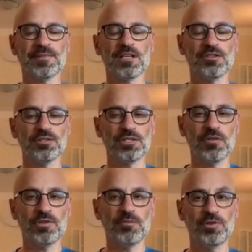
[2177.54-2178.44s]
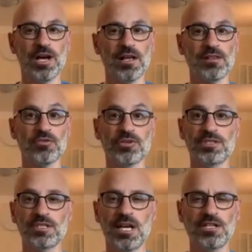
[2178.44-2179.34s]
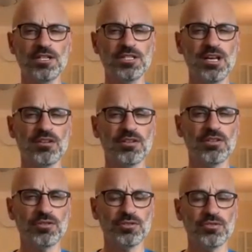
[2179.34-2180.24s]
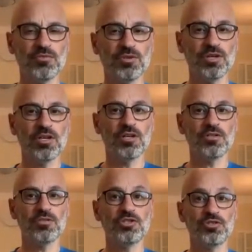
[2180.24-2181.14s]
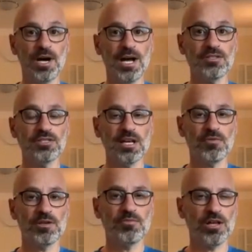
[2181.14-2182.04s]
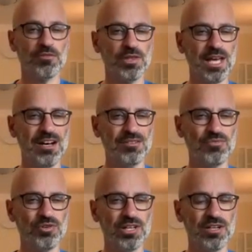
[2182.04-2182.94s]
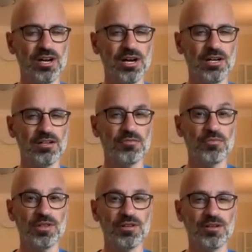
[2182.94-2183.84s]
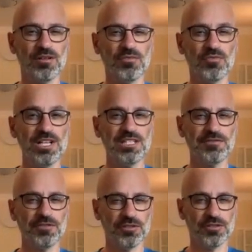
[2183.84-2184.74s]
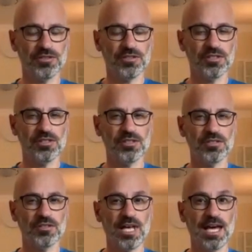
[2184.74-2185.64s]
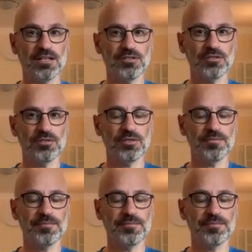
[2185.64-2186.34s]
So you start with the breath. Your intention is there. You try to stay with the breath without working hard, with a restful attitude.